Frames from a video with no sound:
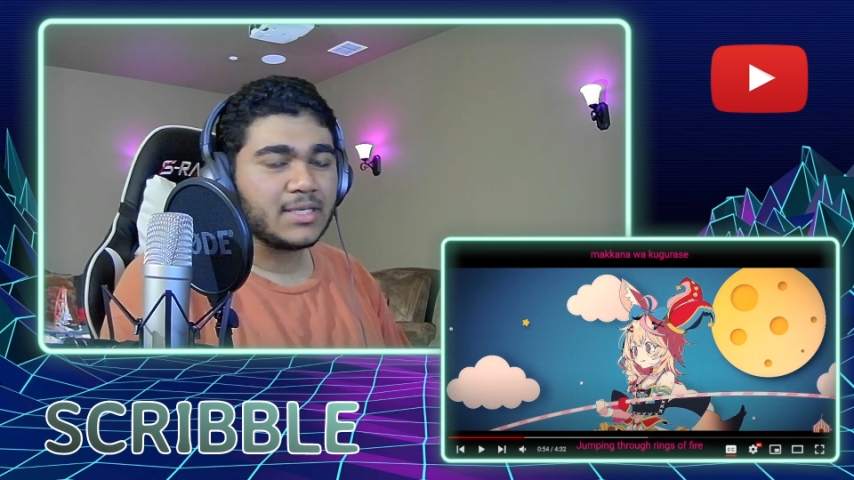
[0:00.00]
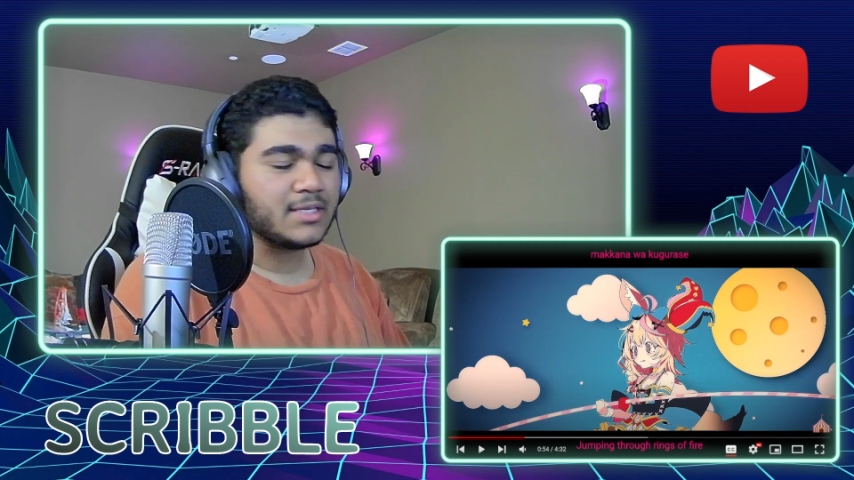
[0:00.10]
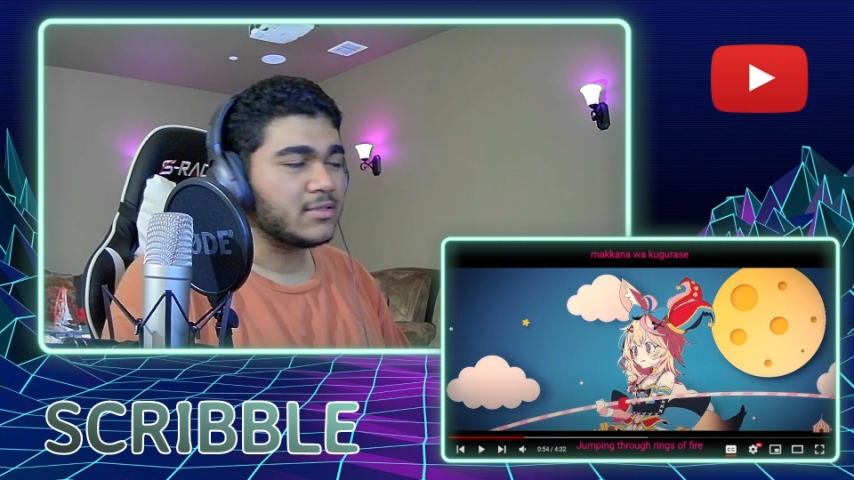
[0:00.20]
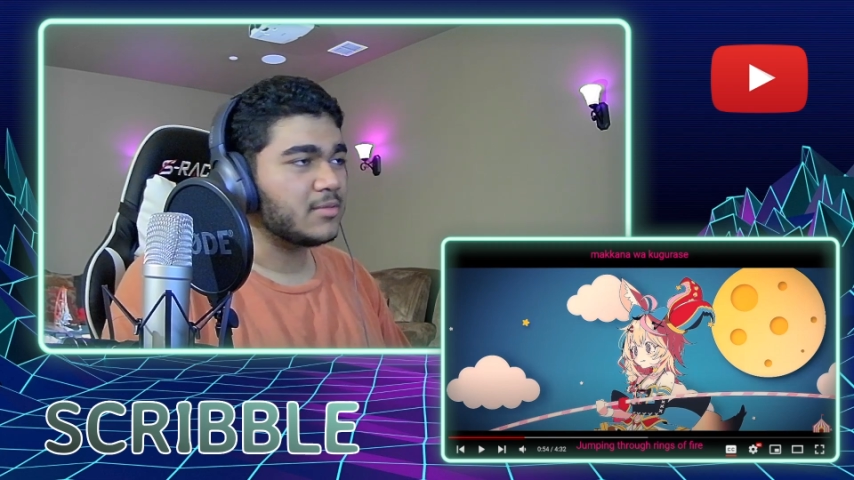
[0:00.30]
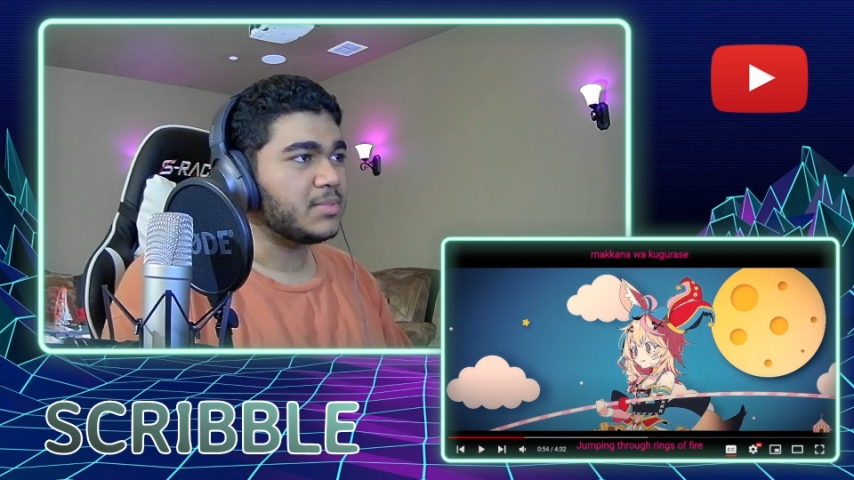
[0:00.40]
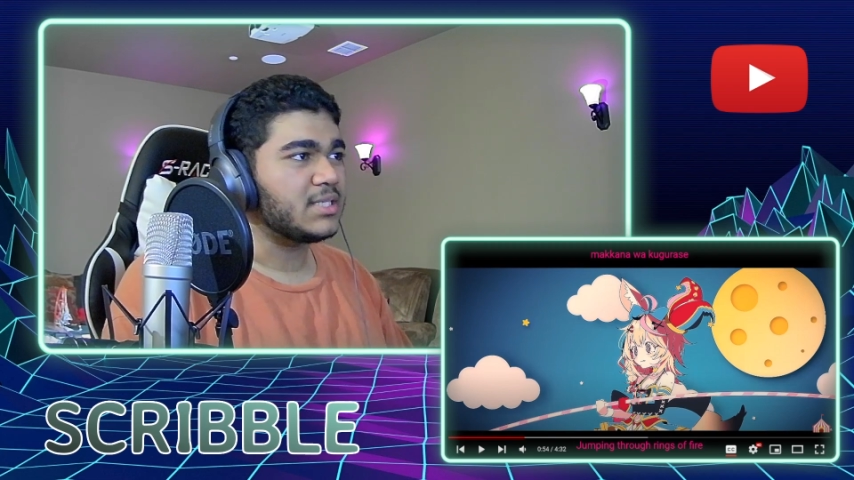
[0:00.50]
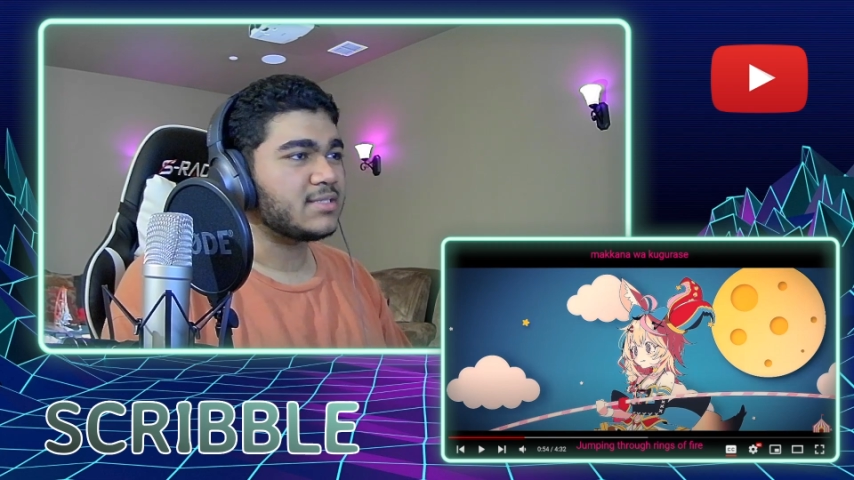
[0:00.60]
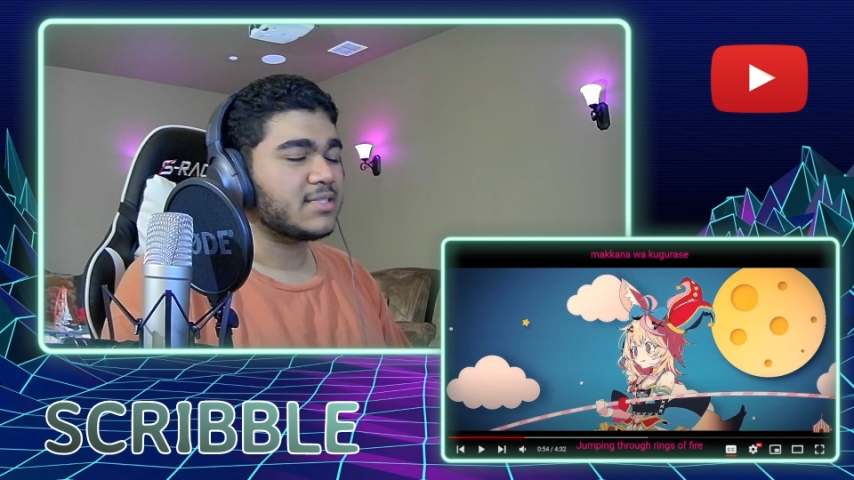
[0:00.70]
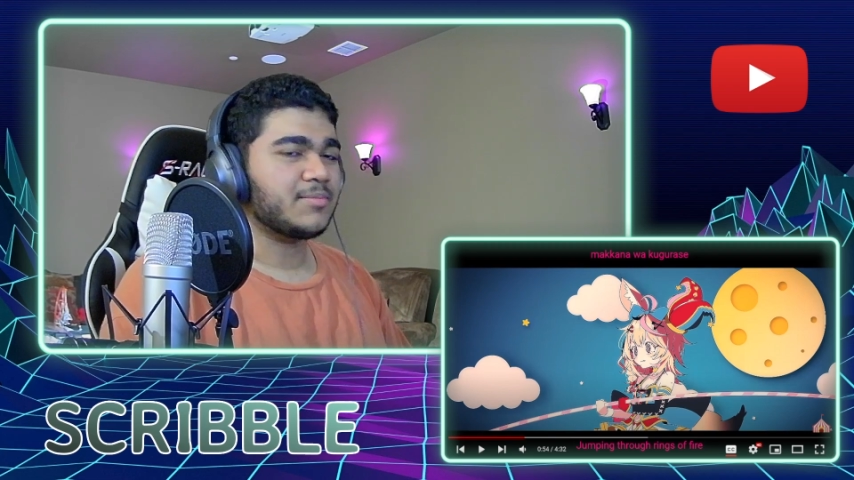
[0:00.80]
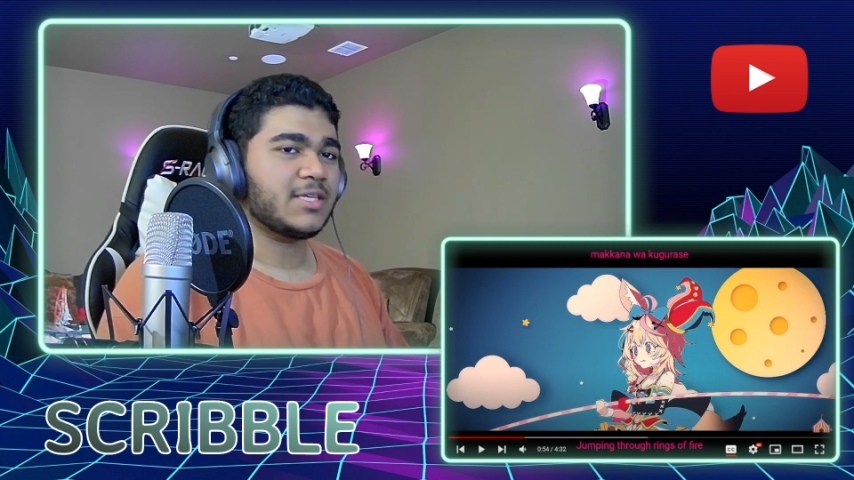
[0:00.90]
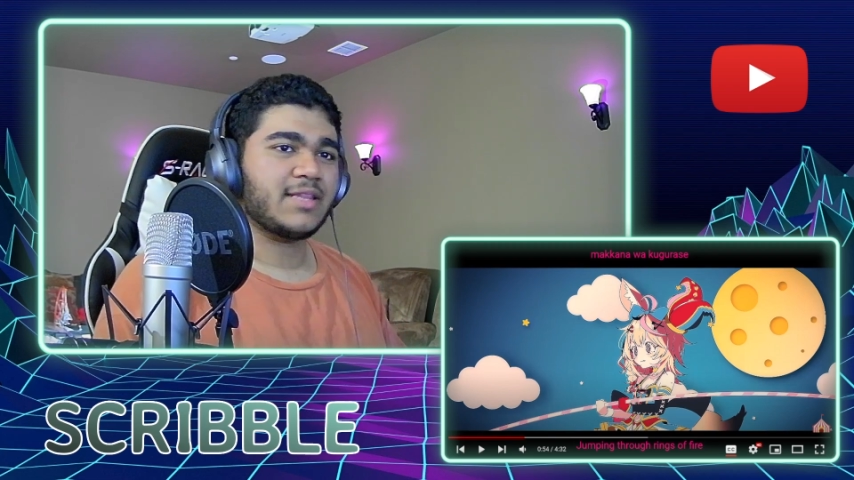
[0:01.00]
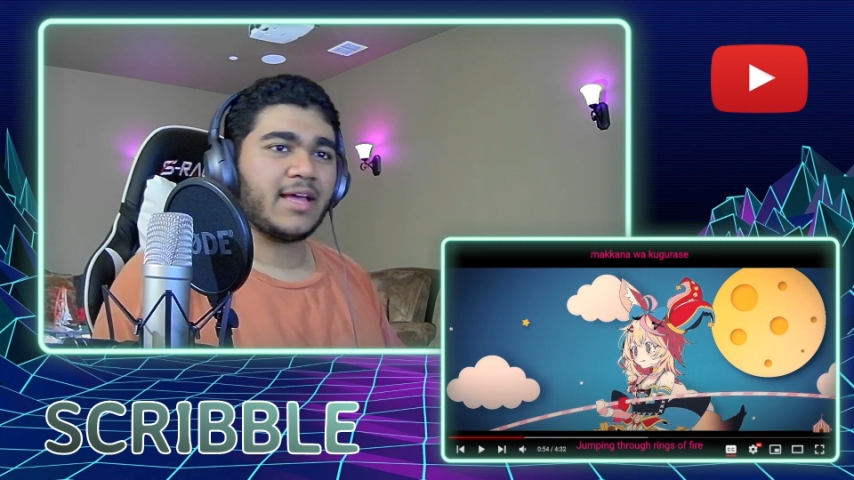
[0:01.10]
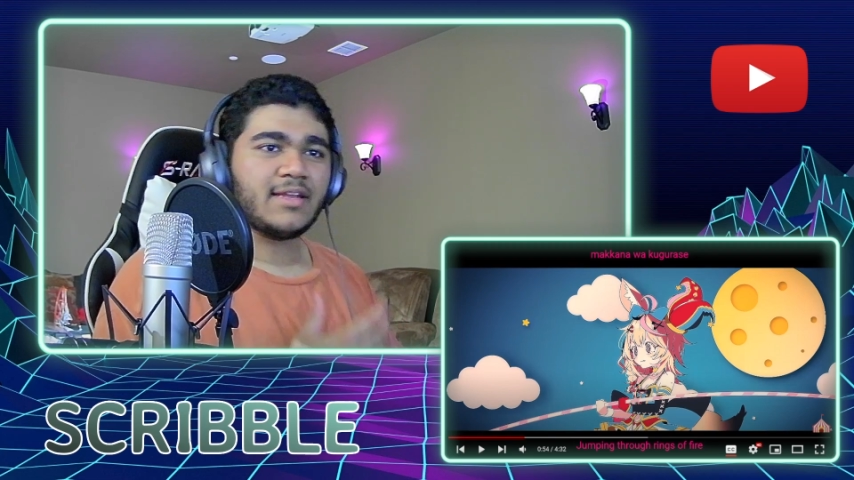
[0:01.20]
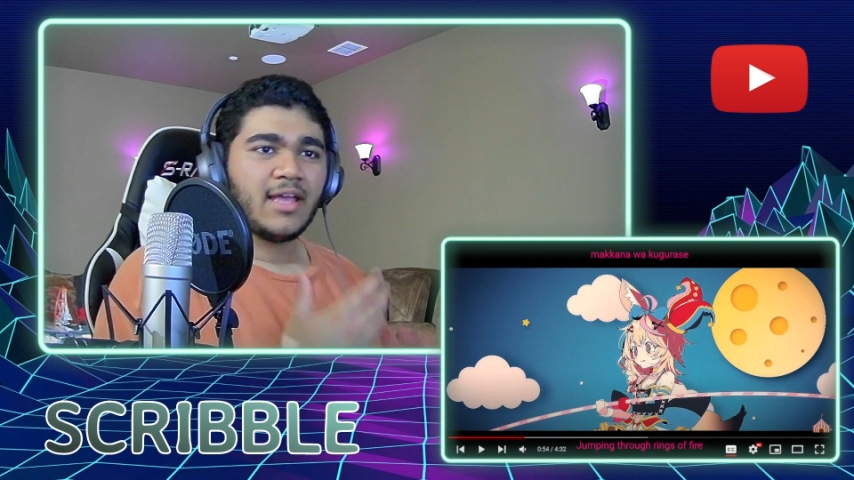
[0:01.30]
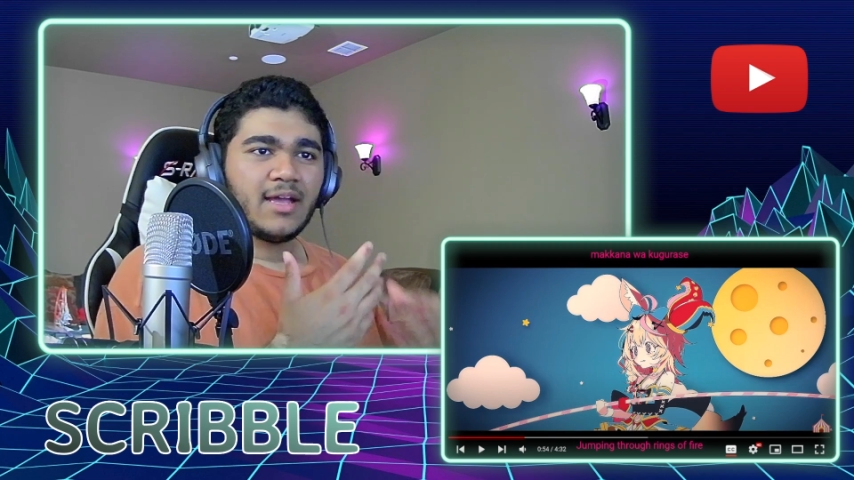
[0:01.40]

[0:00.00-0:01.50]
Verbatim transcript: it'll be something that